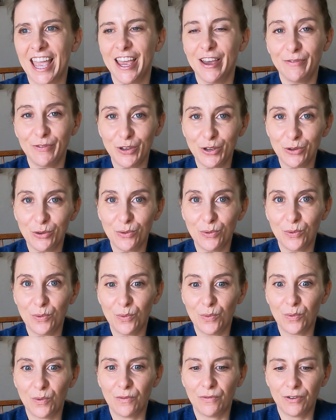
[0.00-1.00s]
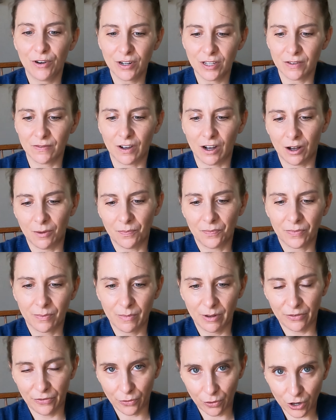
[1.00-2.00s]
If you, first of all,
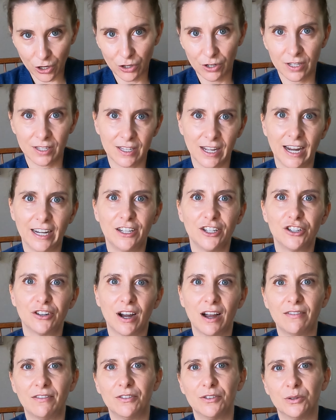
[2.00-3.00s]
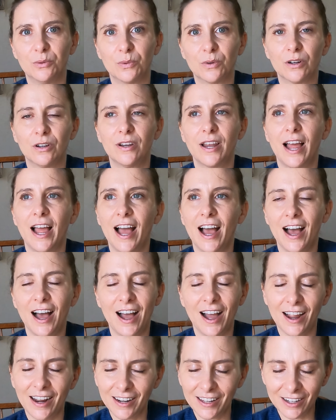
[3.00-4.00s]
before you decide to travel the world, I
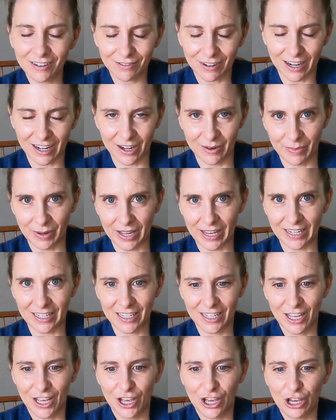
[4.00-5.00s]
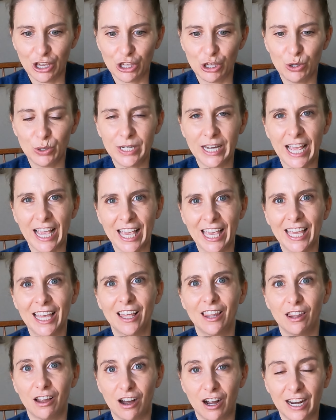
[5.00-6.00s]
highly recommend you
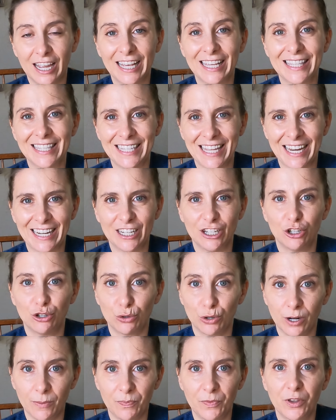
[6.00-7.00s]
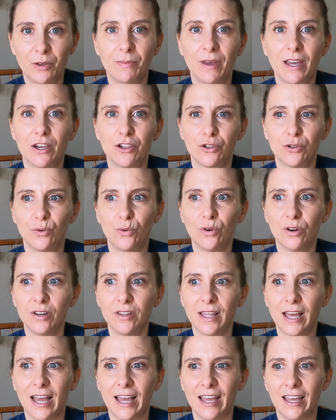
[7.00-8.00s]
taking a long extended trip to make
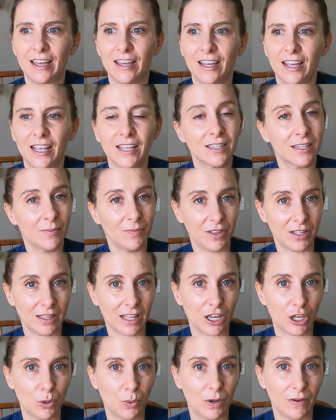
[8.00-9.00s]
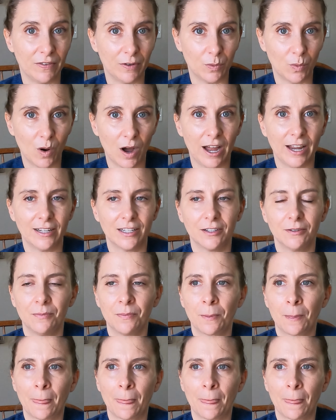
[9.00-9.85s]
sure that it's something that you even want.